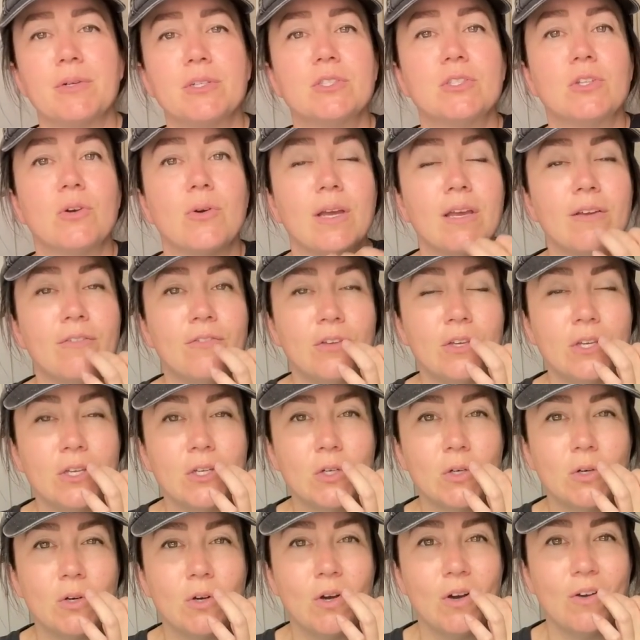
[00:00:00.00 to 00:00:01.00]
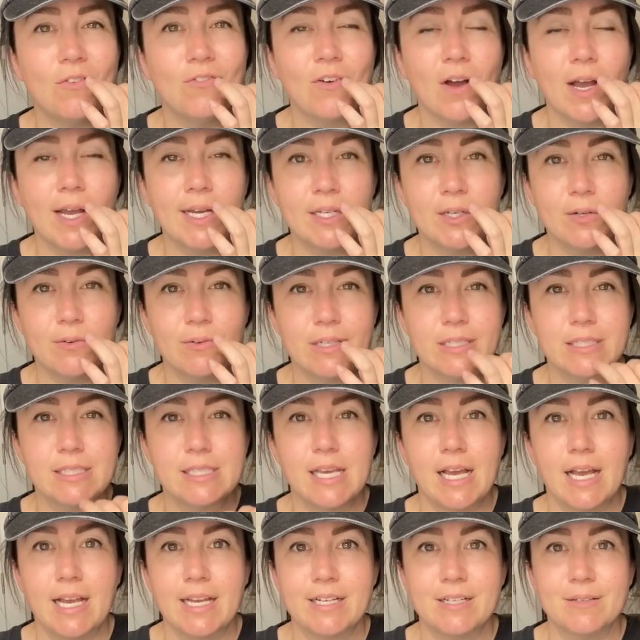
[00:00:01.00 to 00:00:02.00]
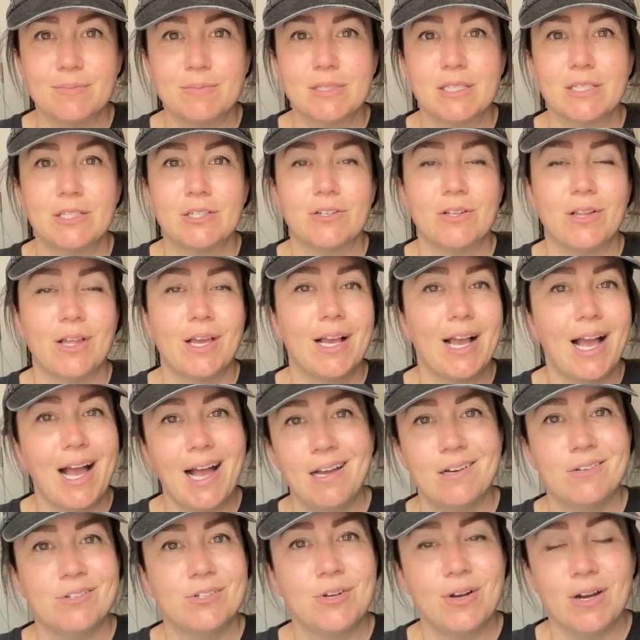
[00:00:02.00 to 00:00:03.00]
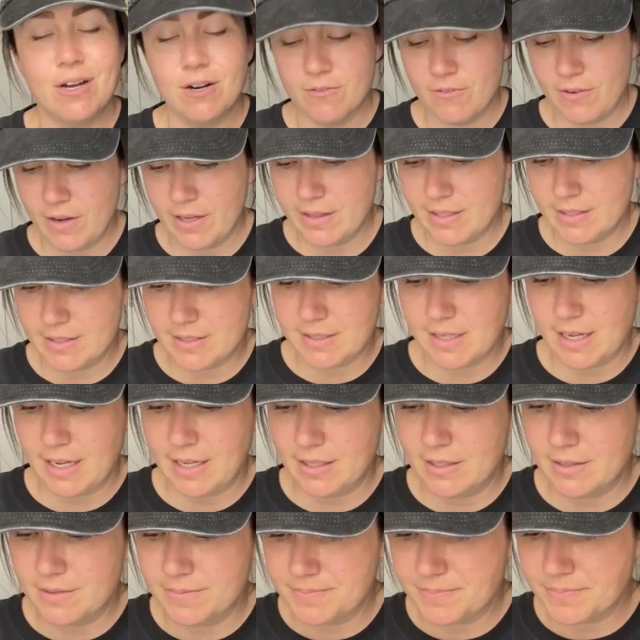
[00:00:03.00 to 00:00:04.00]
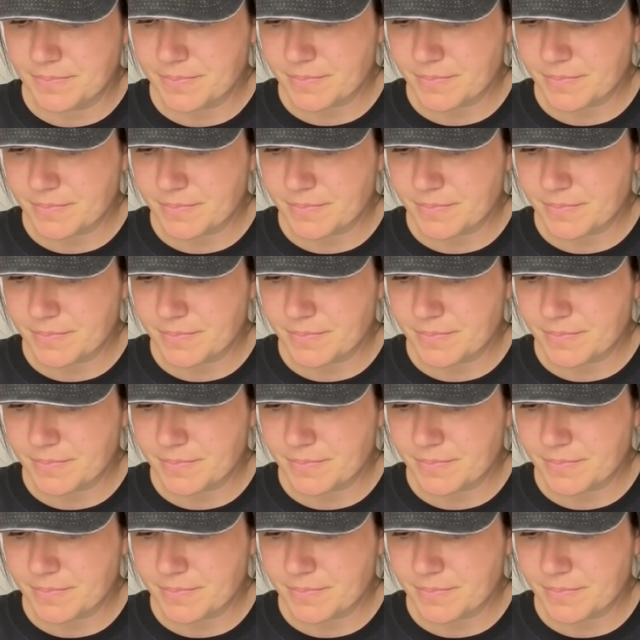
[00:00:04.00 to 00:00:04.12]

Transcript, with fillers: So if you find Aritzia items and you're like, I don't know how to find this style,